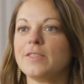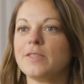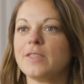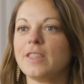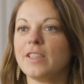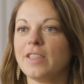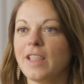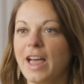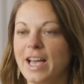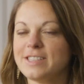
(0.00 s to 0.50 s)

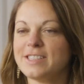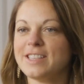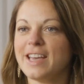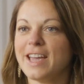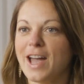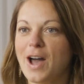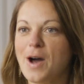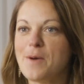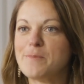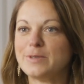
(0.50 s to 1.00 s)
the less they
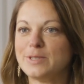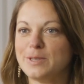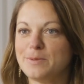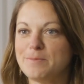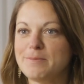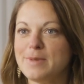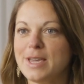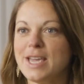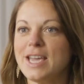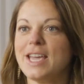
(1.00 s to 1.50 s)
come to
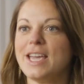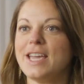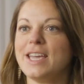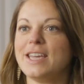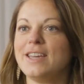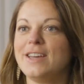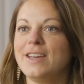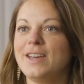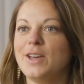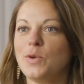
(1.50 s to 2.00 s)

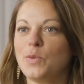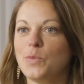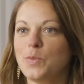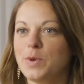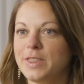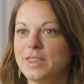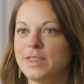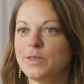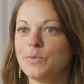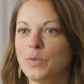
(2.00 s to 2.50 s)
me
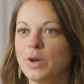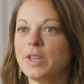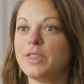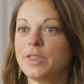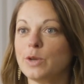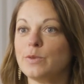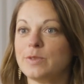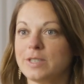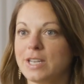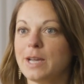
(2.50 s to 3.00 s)
with
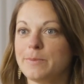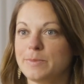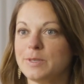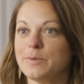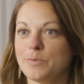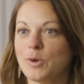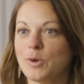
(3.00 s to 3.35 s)
those types of